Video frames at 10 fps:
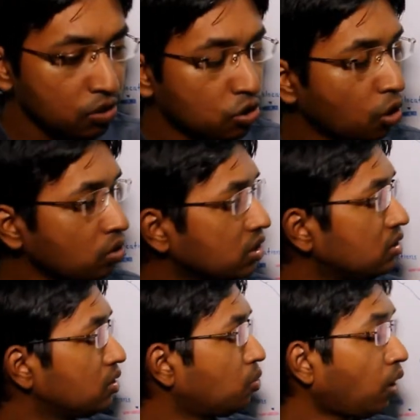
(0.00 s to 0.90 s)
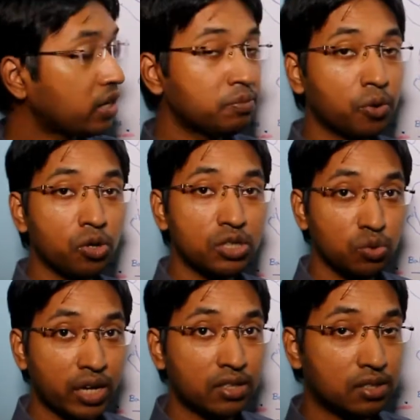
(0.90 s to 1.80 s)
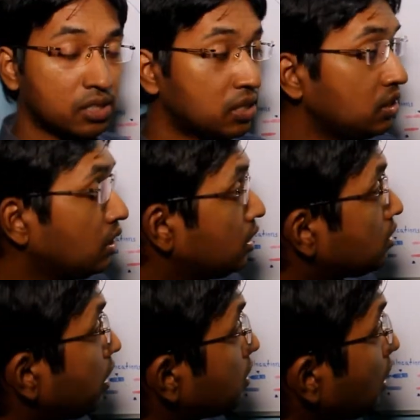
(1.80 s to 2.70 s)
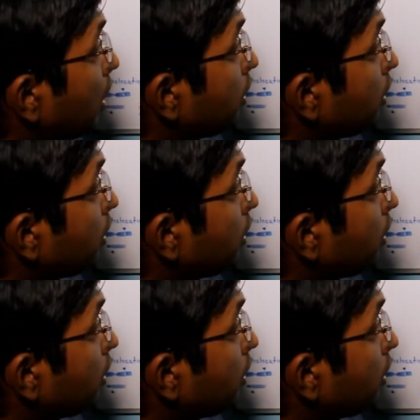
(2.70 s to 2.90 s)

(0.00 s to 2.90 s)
So in the whiteboard you can see that